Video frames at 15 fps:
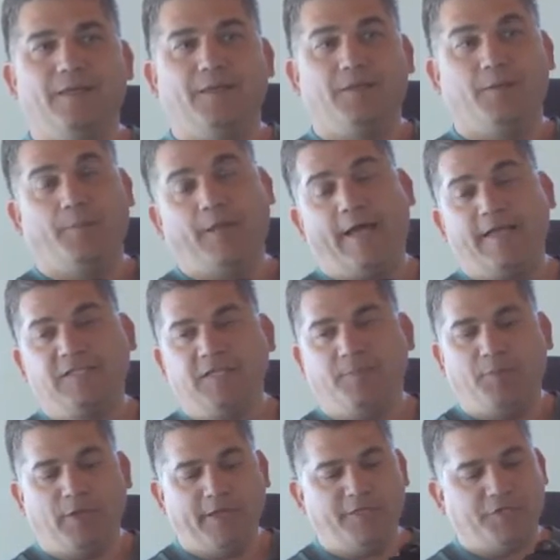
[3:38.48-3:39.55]
And the plastic
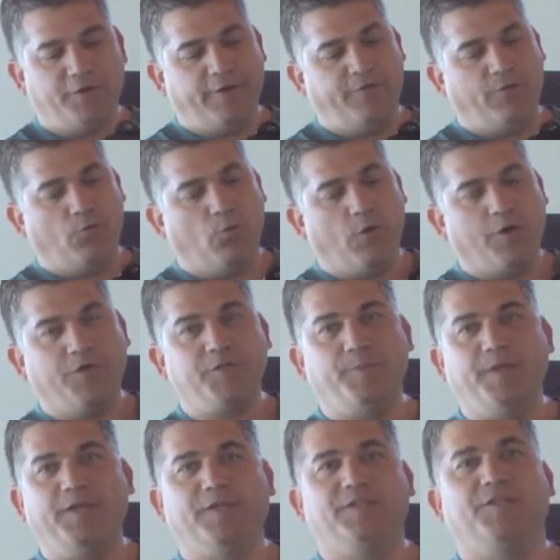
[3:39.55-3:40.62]
plates are even worse
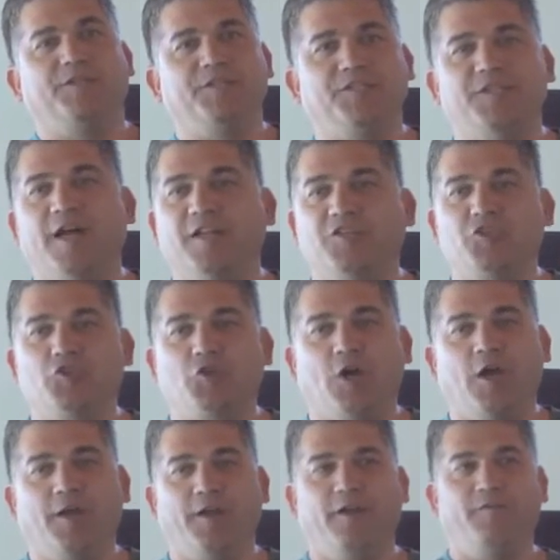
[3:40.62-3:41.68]
because they're just not
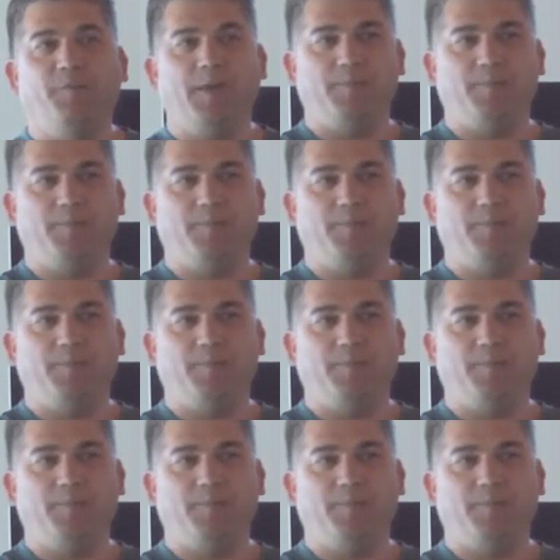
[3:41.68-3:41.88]
strong enough.